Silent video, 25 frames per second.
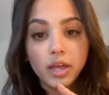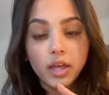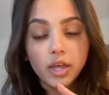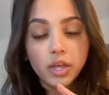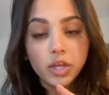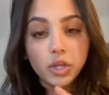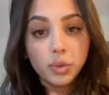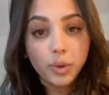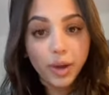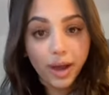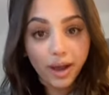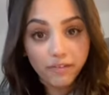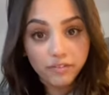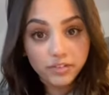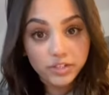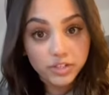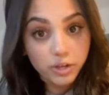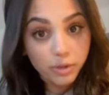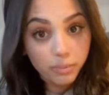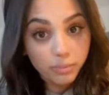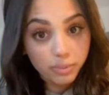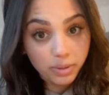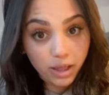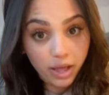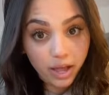You have to
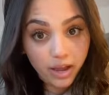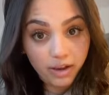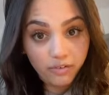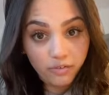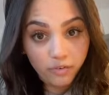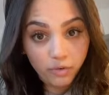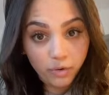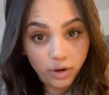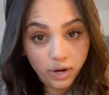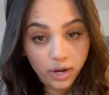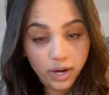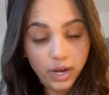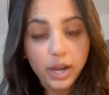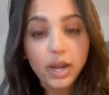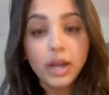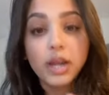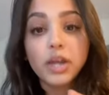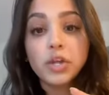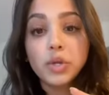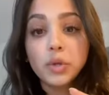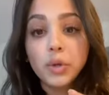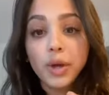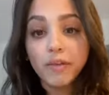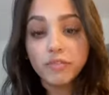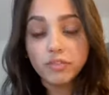apply for it,
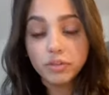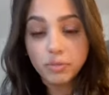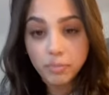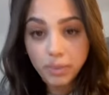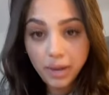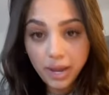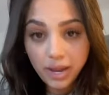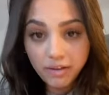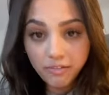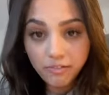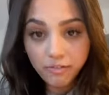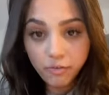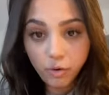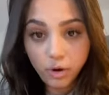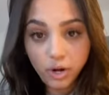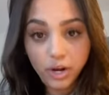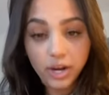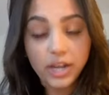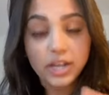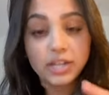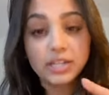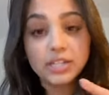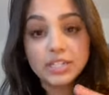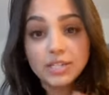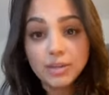you have to pay for it,
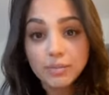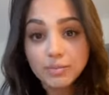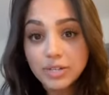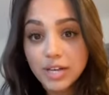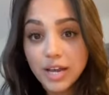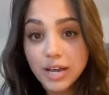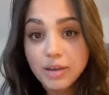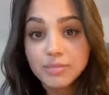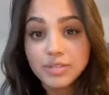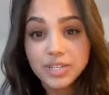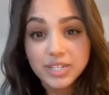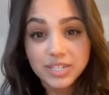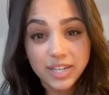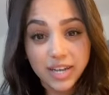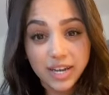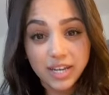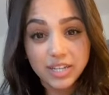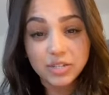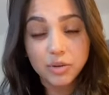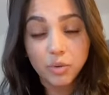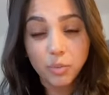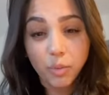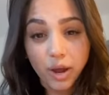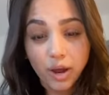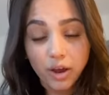and sometimes it takes
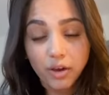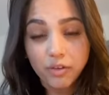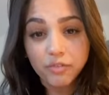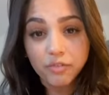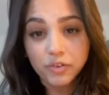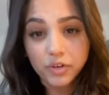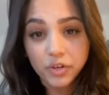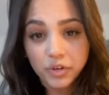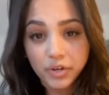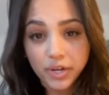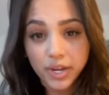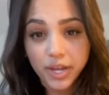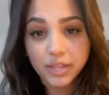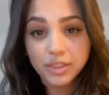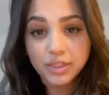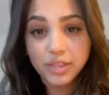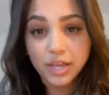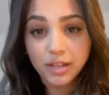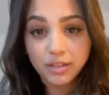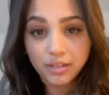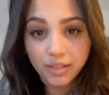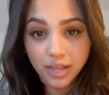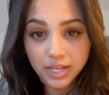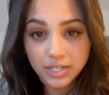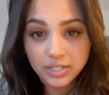a while for you to get
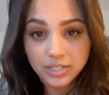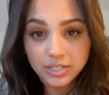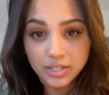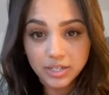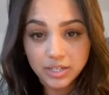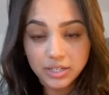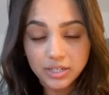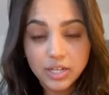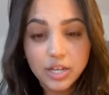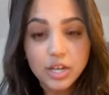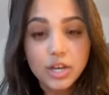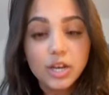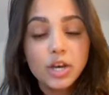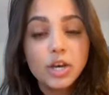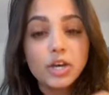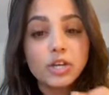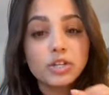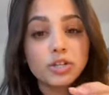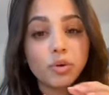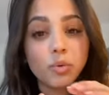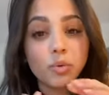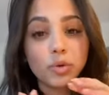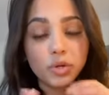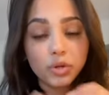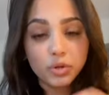that license.
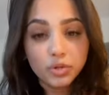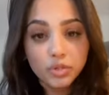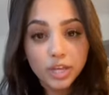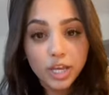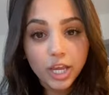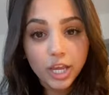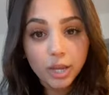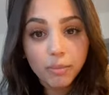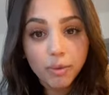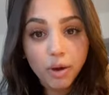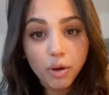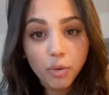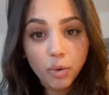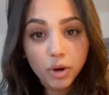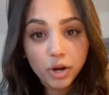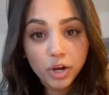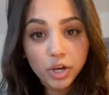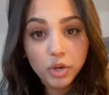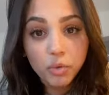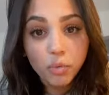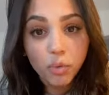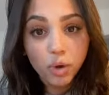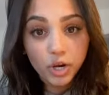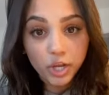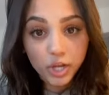So when you're thinking about where
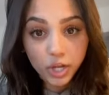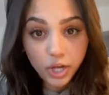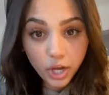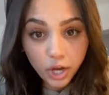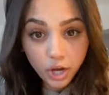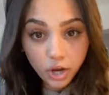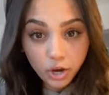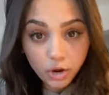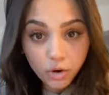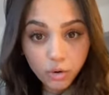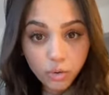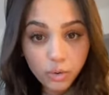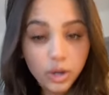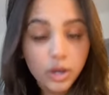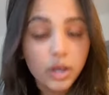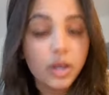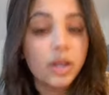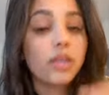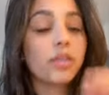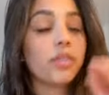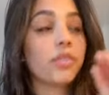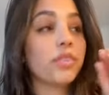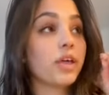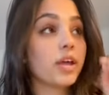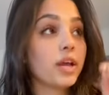you want to go,
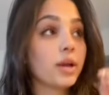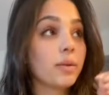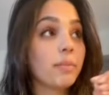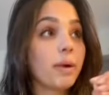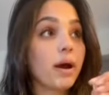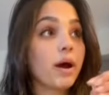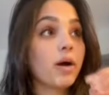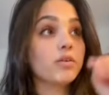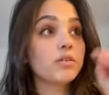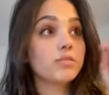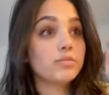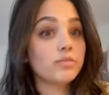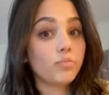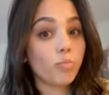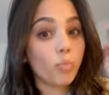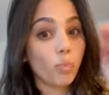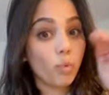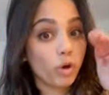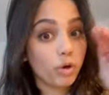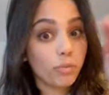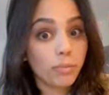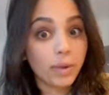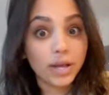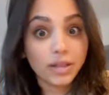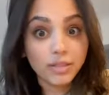think about
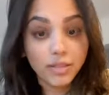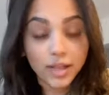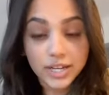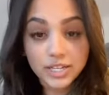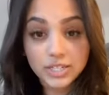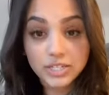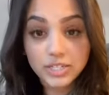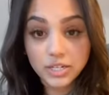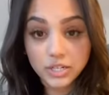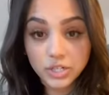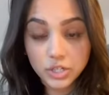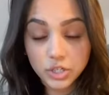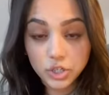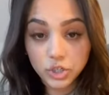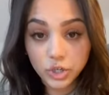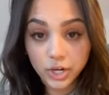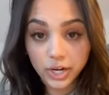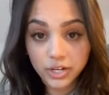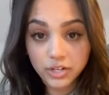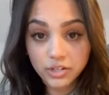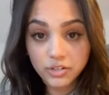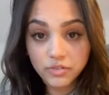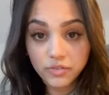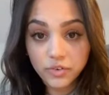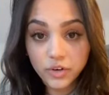will my license
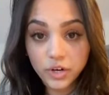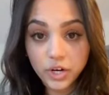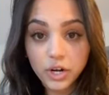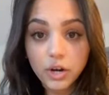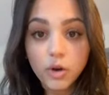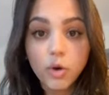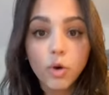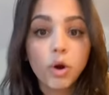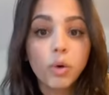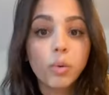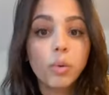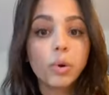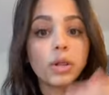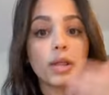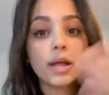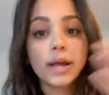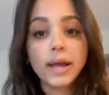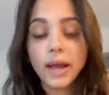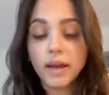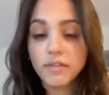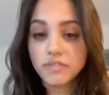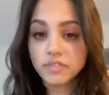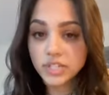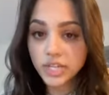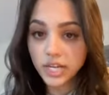transfer or will I
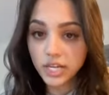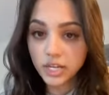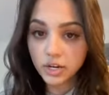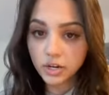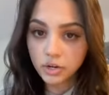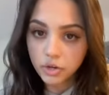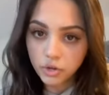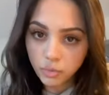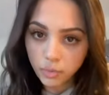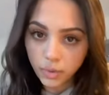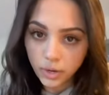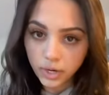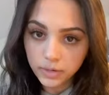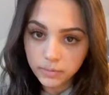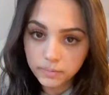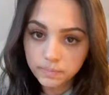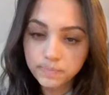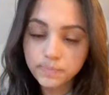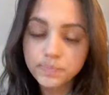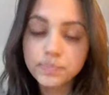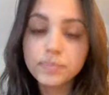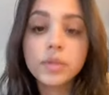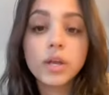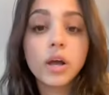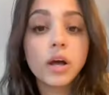have to get a new one?
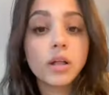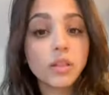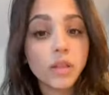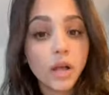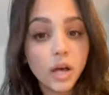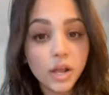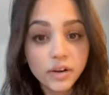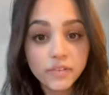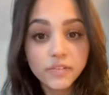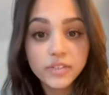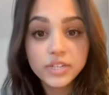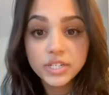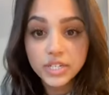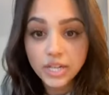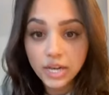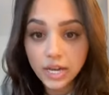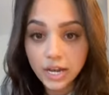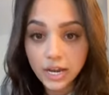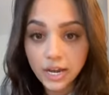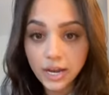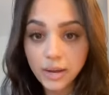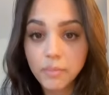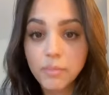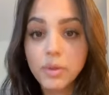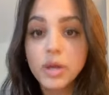A lot of the
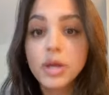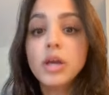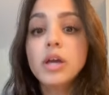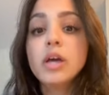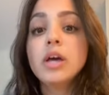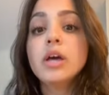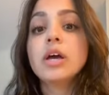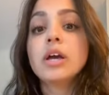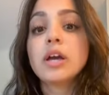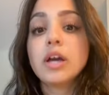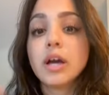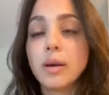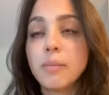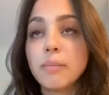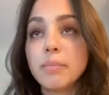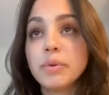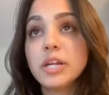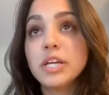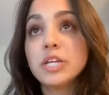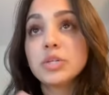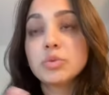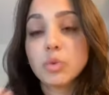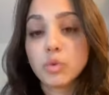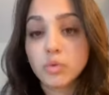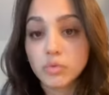time,
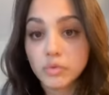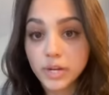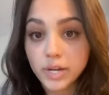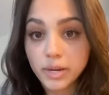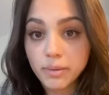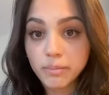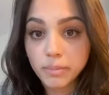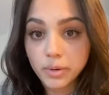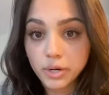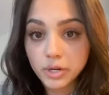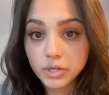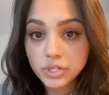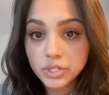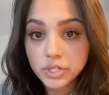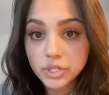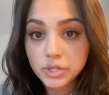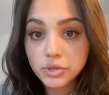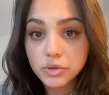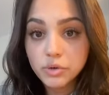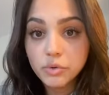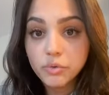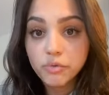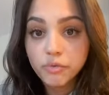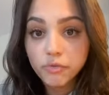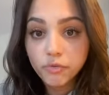companies will reimburse
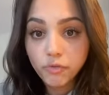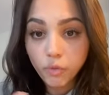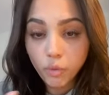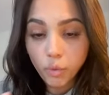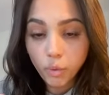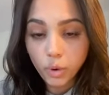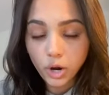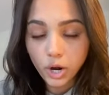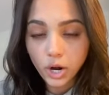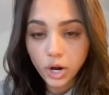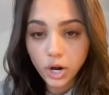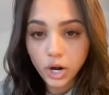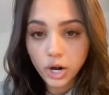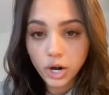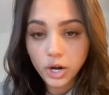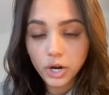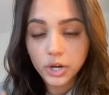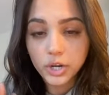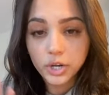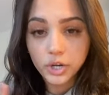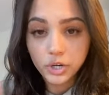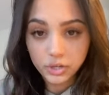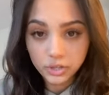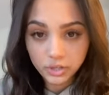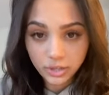you for
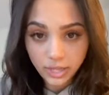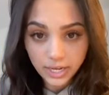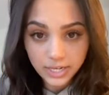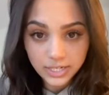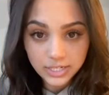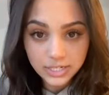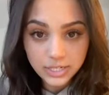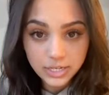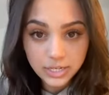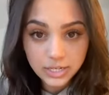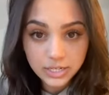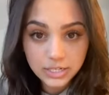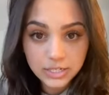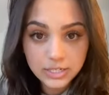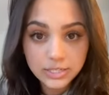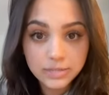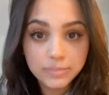your license,